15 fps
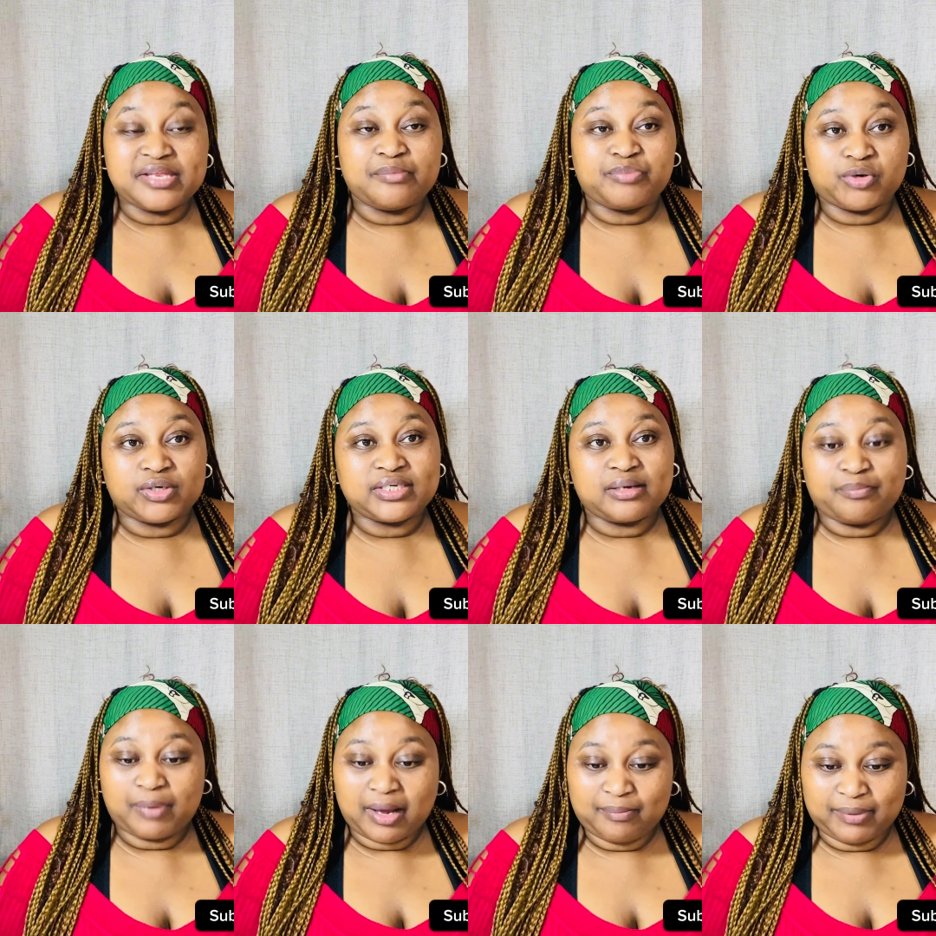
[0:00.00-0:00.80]

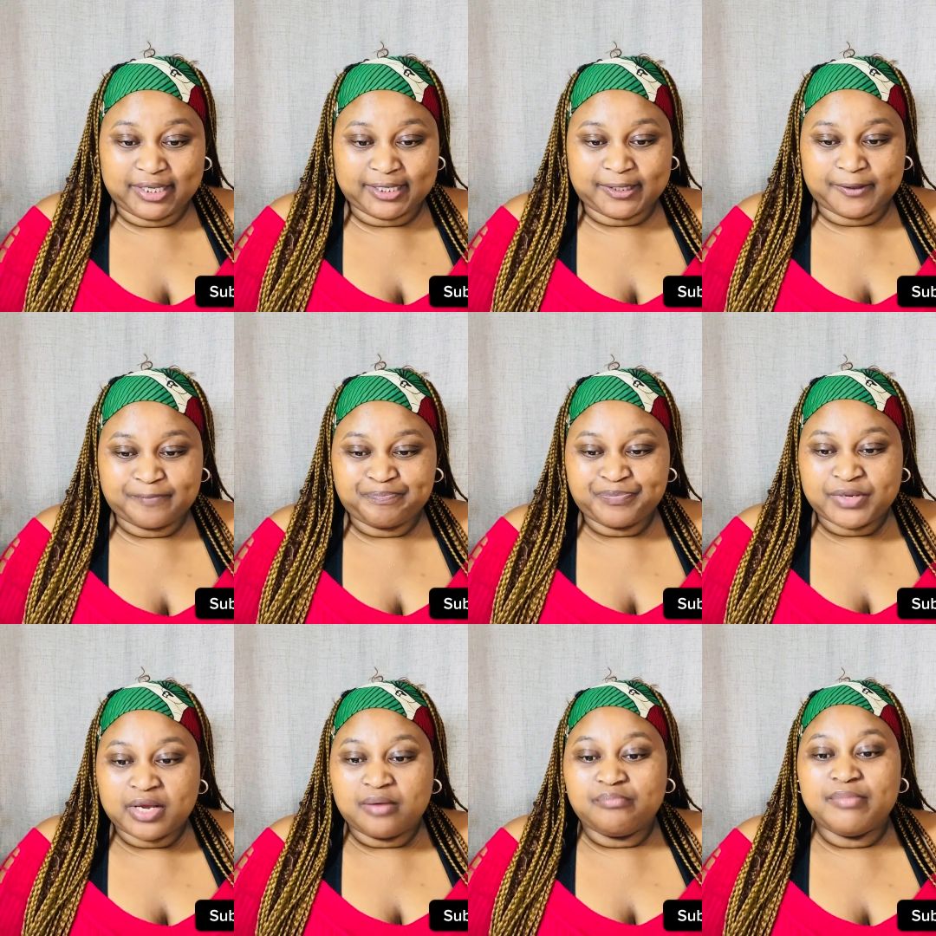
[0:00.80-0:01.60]
broader public.
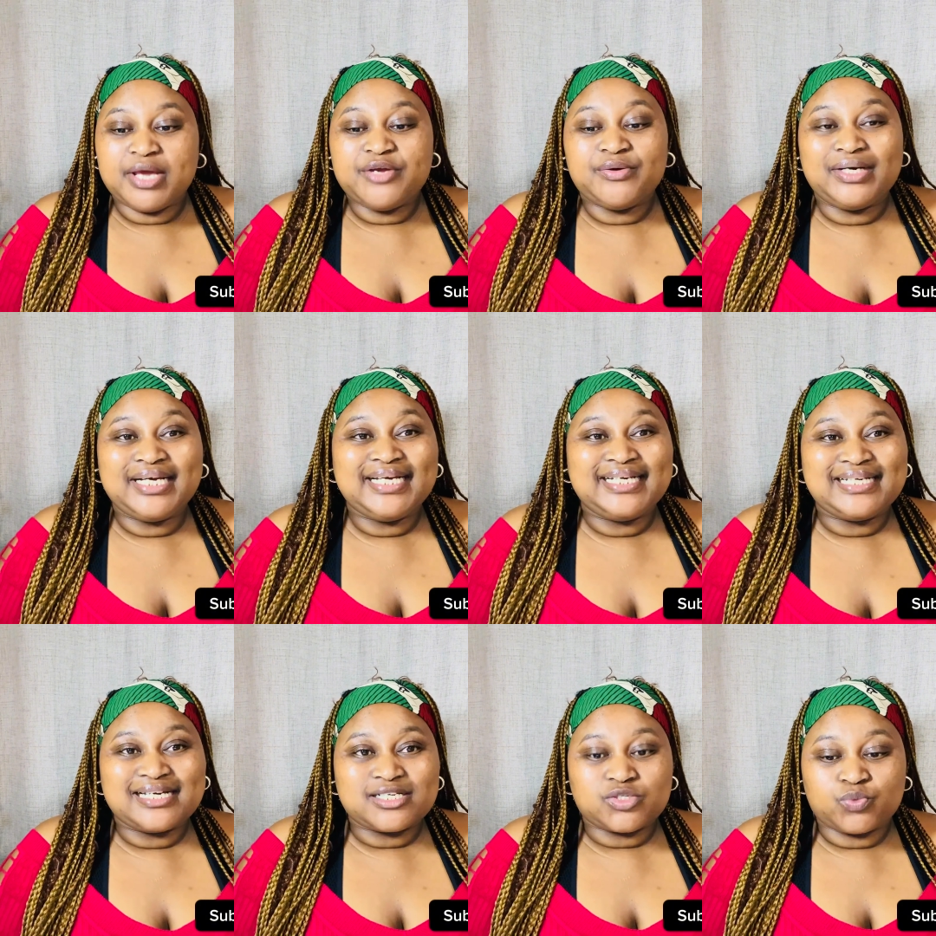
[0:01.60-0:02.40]
May you
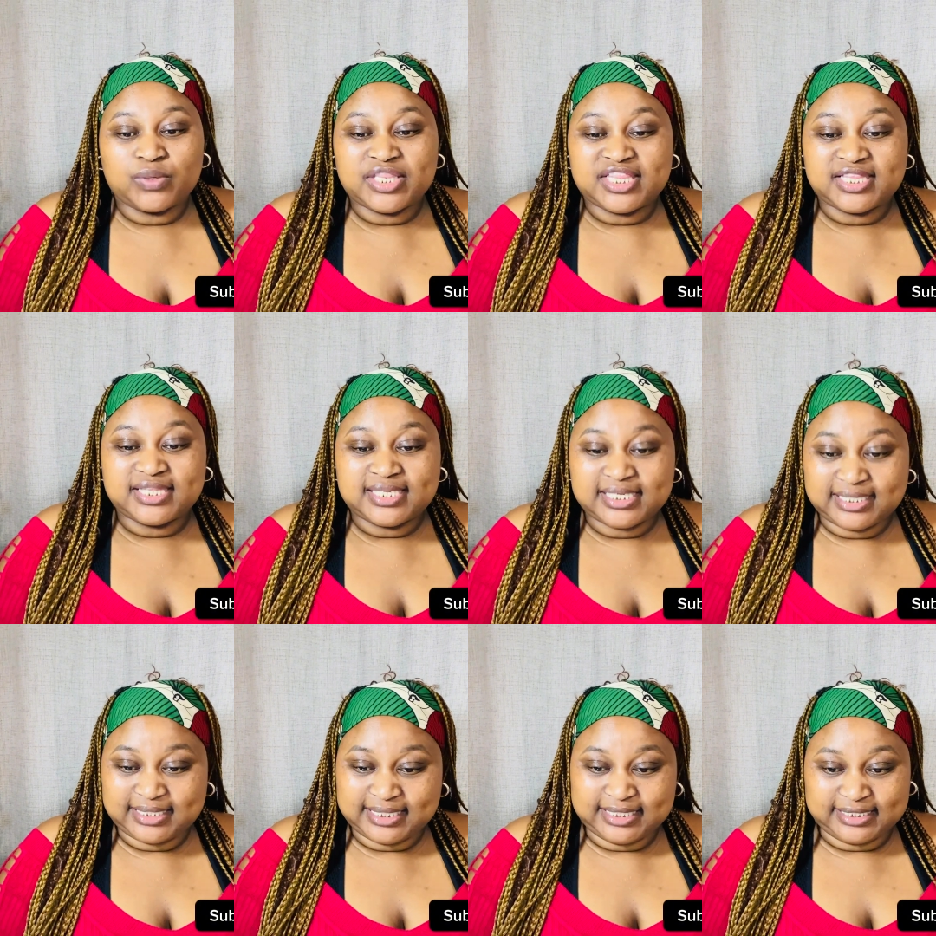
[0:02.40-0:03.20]
lead us with
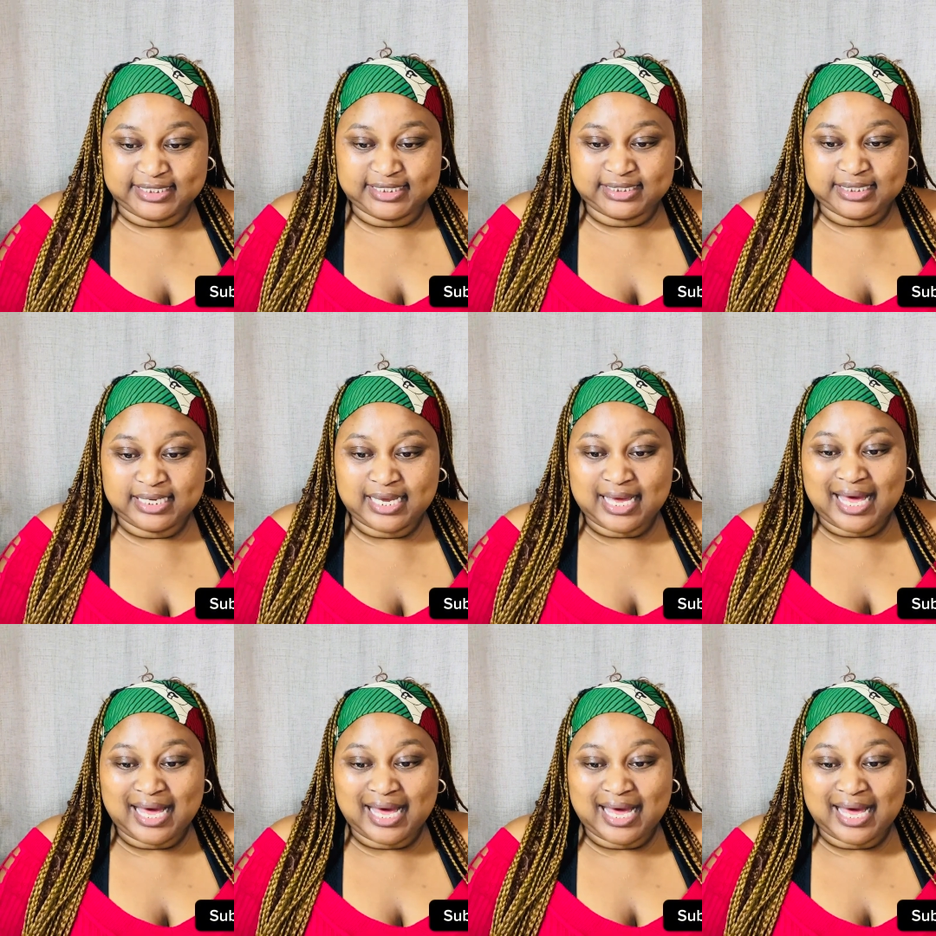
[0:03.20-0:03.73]
dignity.